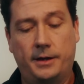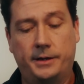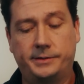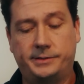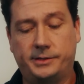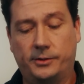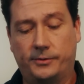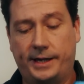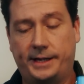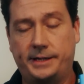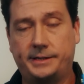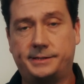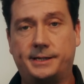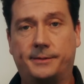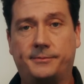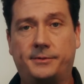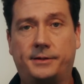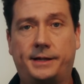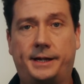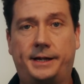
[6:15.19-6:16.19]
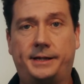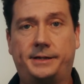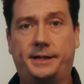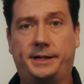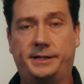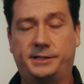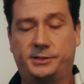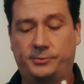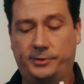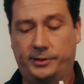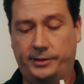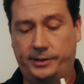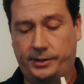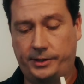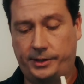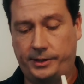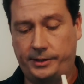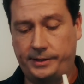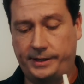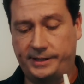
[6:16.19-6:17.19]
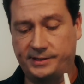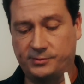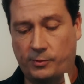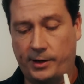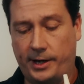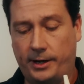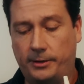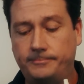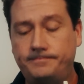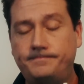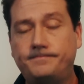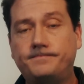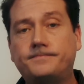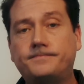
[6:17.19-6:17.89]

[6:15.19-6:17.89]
So that is something that, that is really good as well.